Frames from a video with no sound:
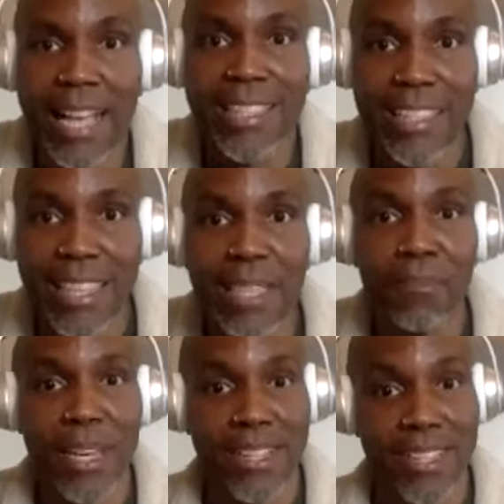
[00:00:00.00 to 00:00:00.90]
I did
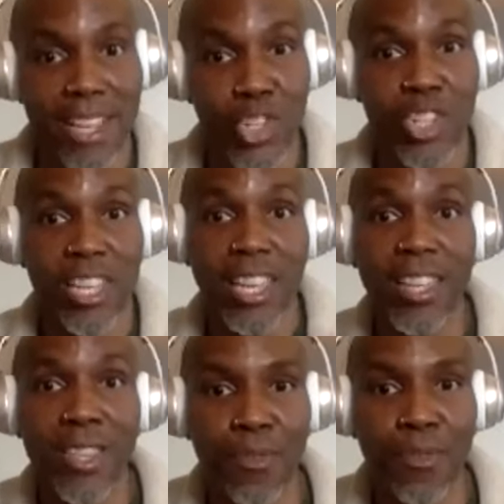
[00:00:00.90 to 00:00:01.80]
the meditation
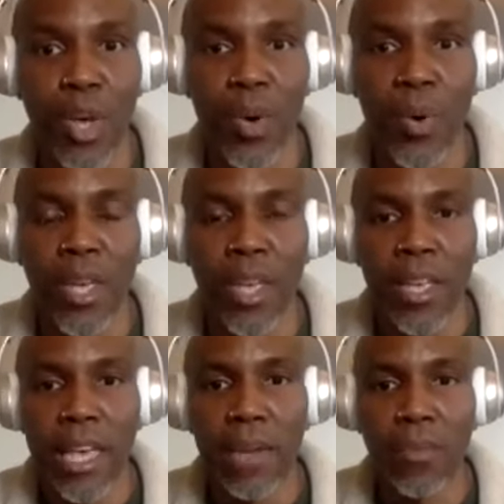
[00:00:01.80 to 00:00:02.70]
in the flow,
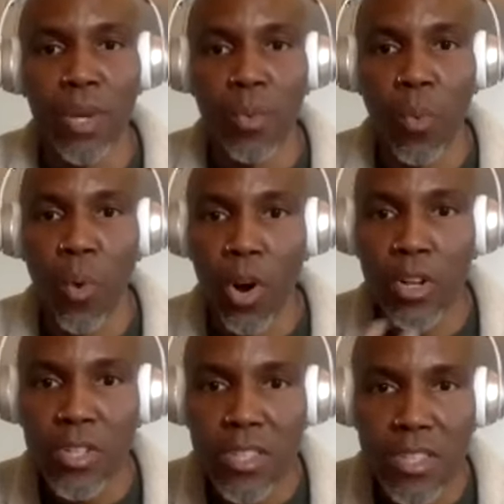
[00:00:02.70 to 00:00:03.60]
and when
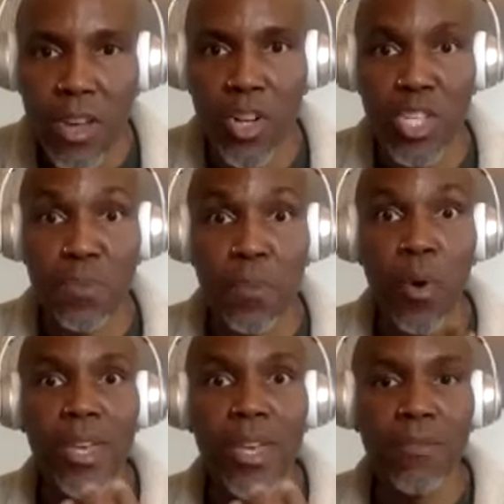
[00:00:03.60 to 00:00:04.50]
words are
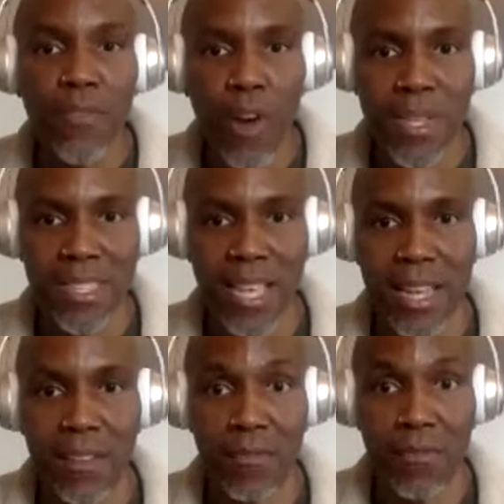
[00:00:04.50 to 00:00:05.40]
spoken from a
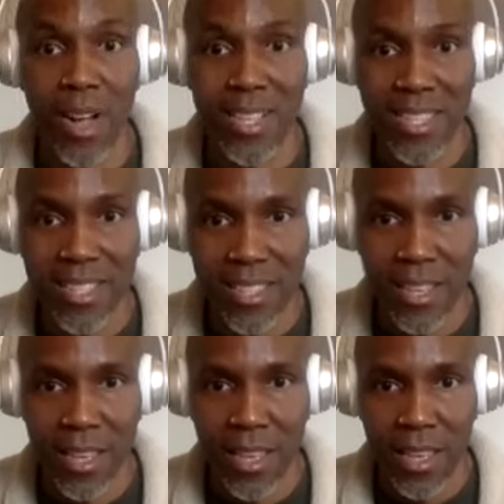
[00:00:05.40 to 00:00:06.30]
state of presence,
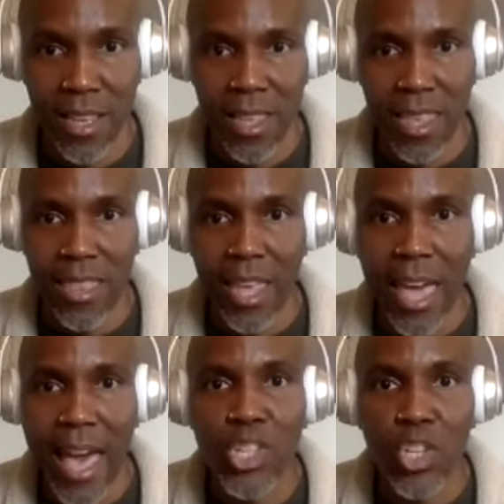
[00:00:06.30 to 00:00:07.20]
then
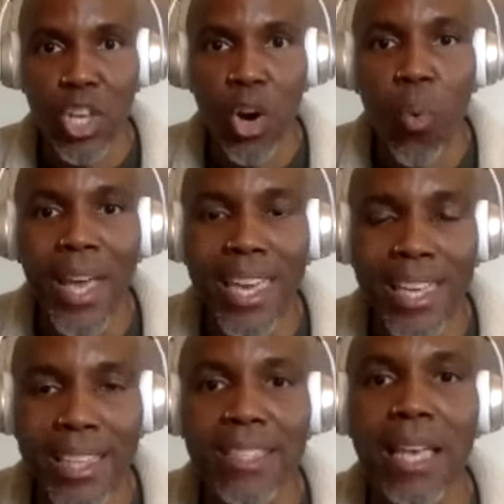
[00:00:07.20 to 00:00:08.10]
they actually
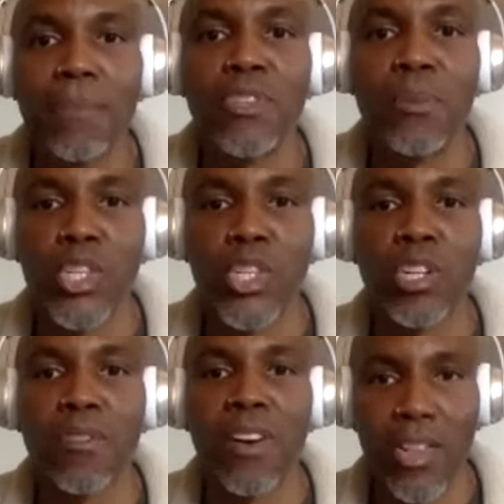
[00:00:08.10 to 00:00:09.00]
awaken the same
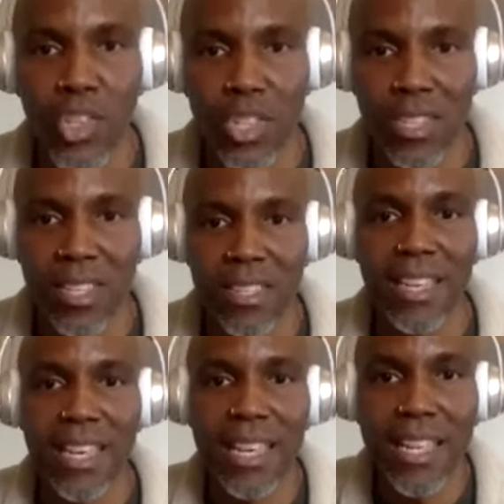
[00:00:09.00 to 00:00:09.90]
dimension of consciousness
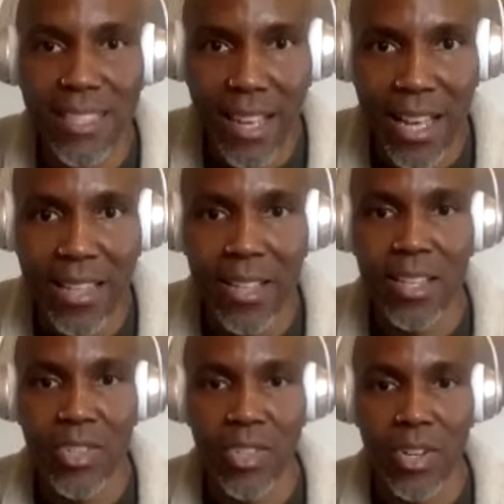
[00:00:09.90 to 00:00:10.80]
inside the
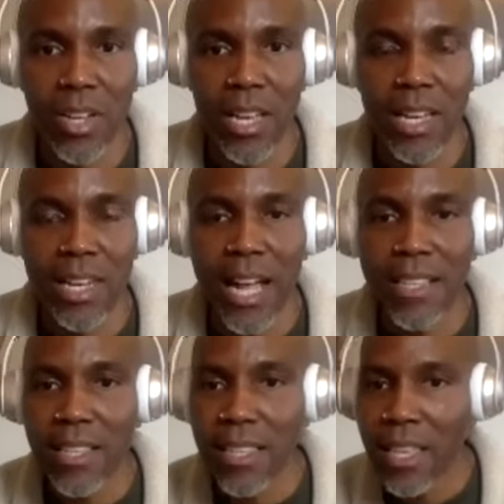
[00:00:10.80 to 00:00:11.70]
listener. And
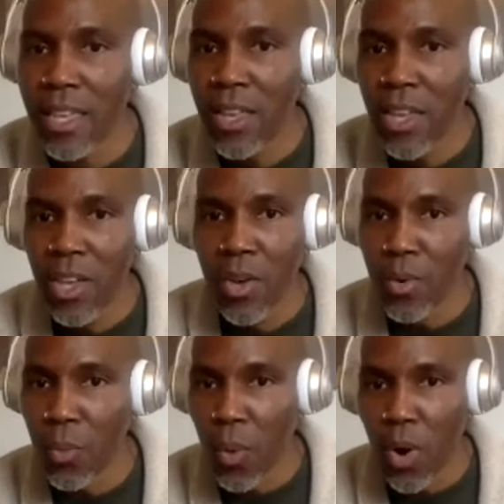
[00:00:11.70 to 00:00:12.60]
that's the thing.
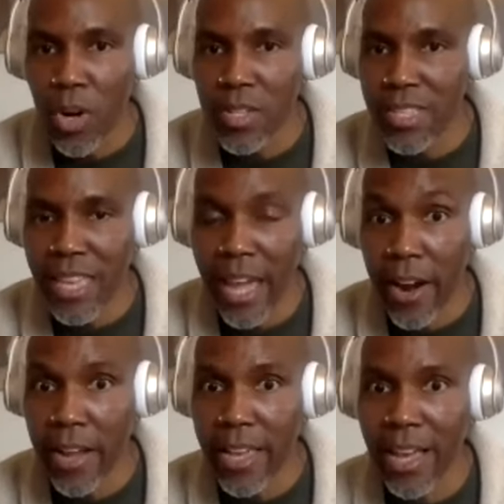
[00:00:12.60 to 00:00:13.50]
When words
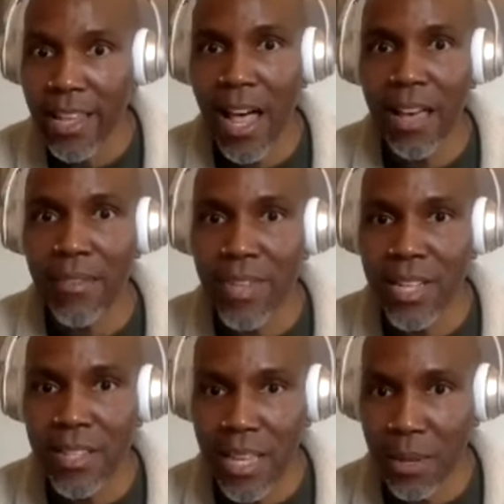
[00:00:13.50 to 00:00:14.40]
carry
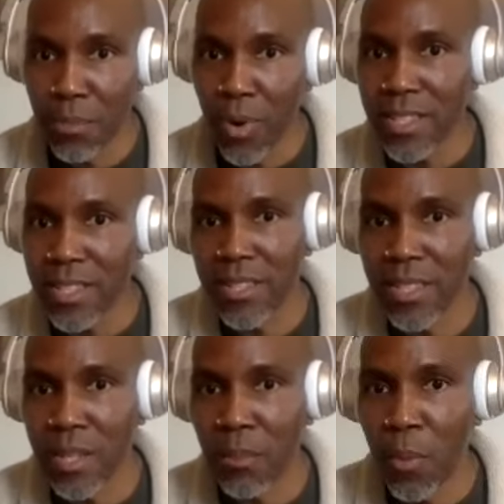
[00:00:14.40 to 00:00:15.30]
aliveness and presence
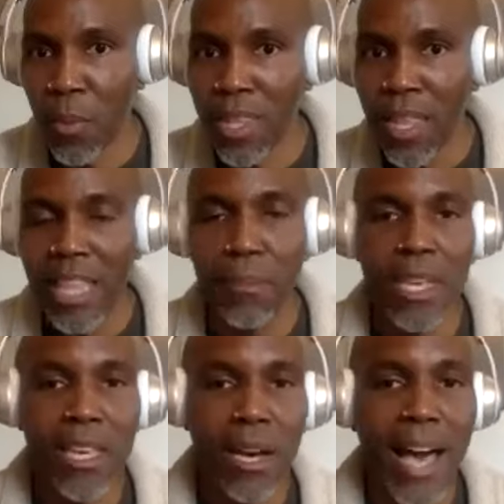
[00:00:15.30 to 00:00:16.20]
in the moment, they
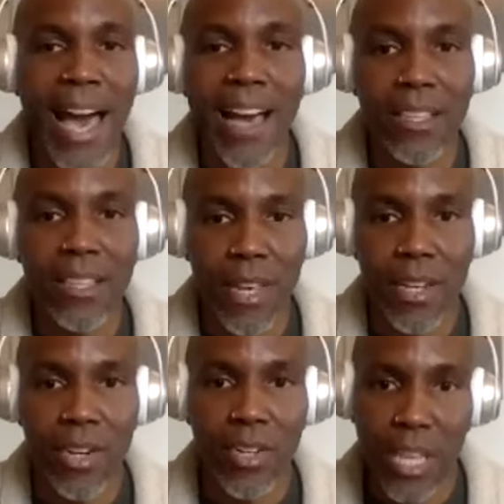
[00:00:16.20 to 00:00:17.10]
become
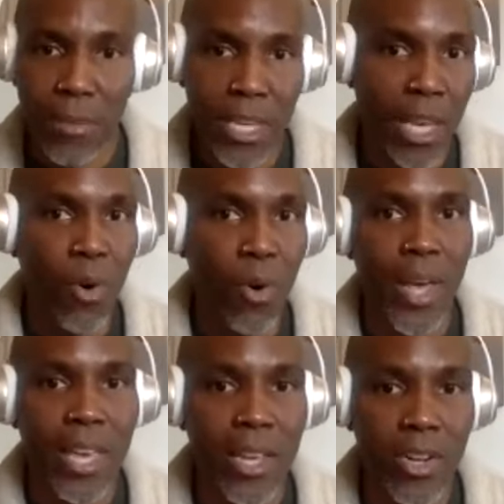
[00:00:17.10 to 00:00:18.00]
activators, they become
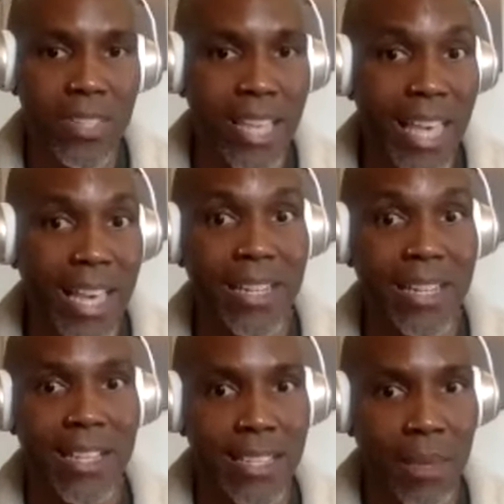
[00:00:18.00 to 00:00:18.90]
awakeners, they
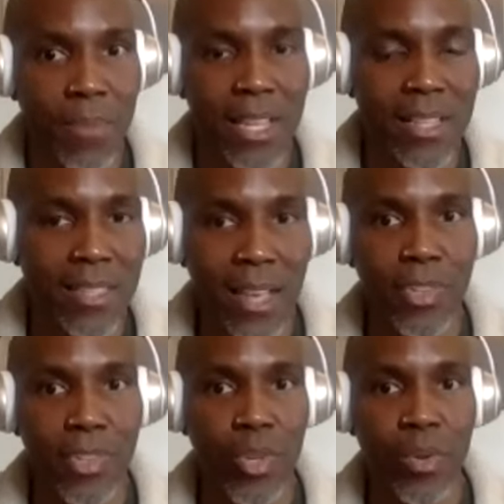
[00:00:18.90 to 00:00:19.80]
ignite something
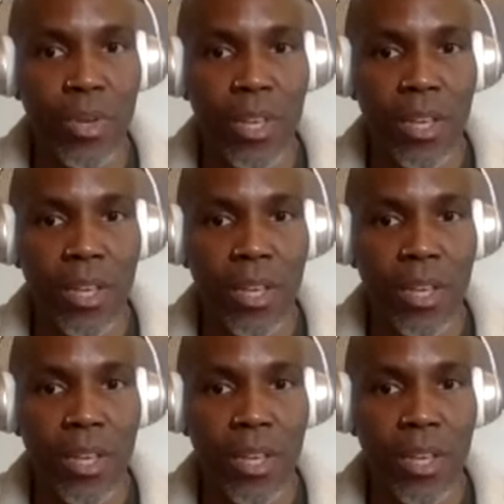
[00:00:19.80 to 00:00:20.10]
inside you,